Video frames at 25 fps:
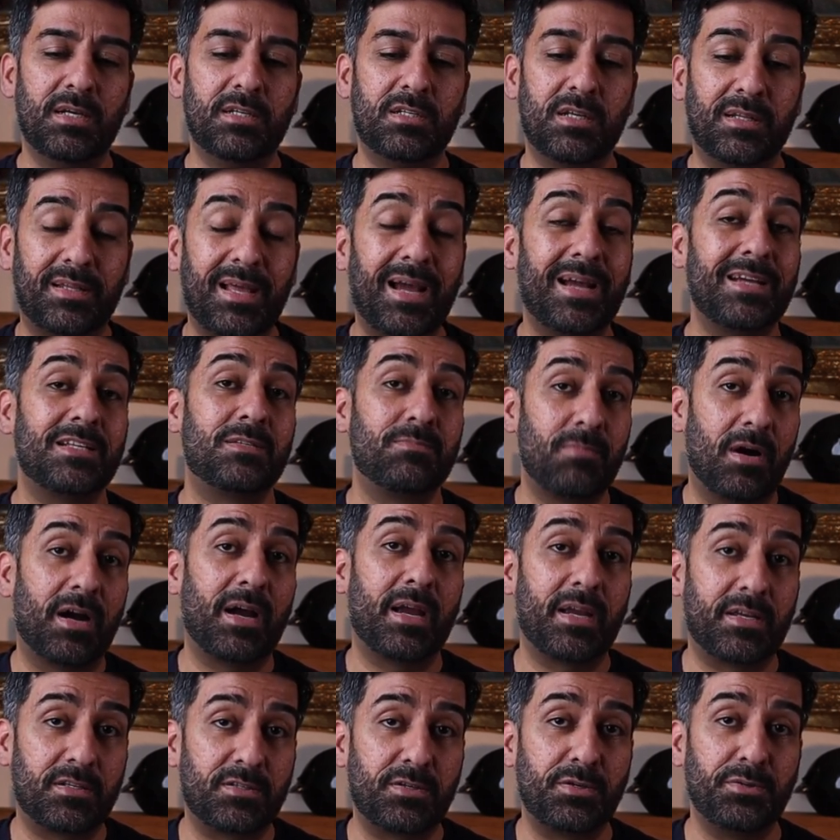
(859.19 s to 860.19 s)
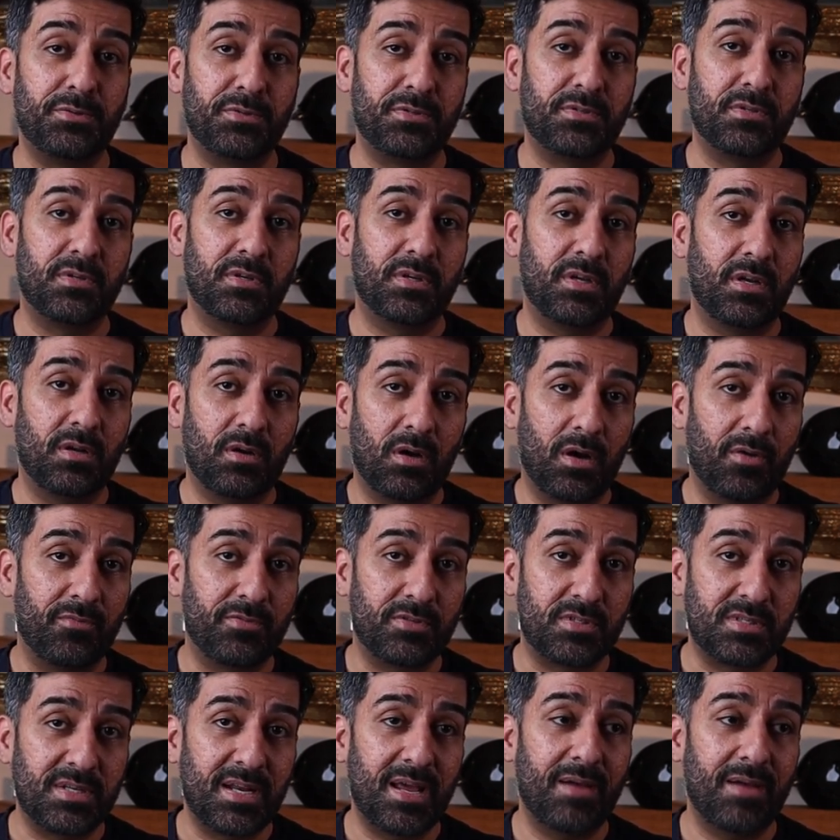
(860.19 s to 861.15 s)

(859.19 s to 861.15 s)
So that is my excuse. You know, I was